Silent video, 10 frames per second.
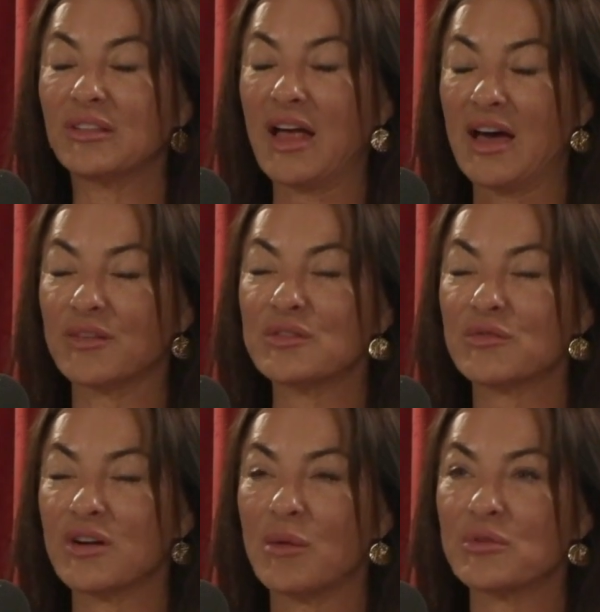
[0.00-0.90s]
lot of
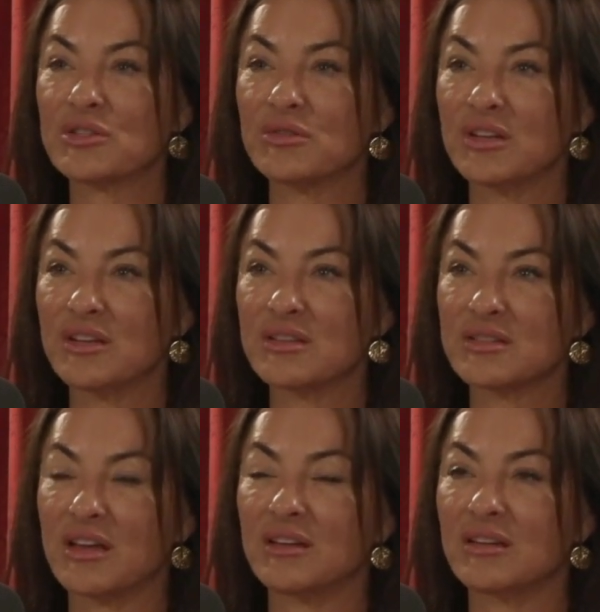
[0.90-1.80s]
different opportunities
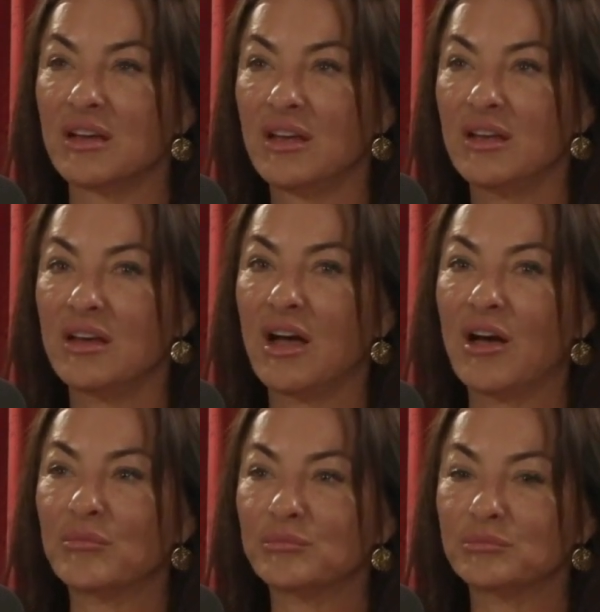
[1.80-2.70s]
and
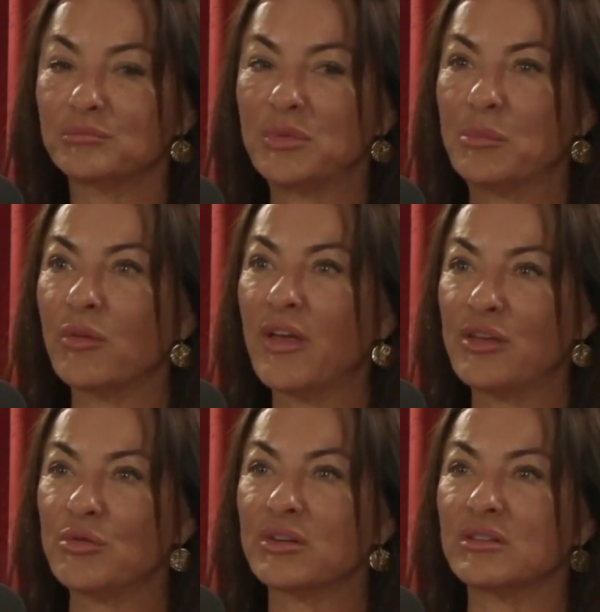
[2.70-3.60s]
um, people that
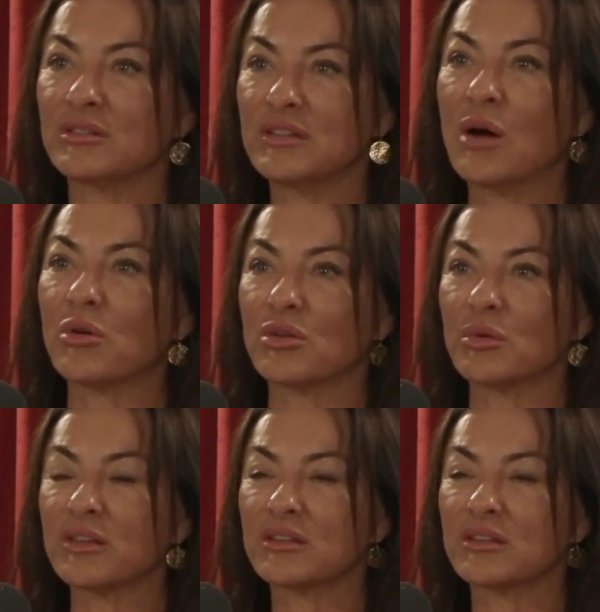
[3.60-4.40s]
you could network with.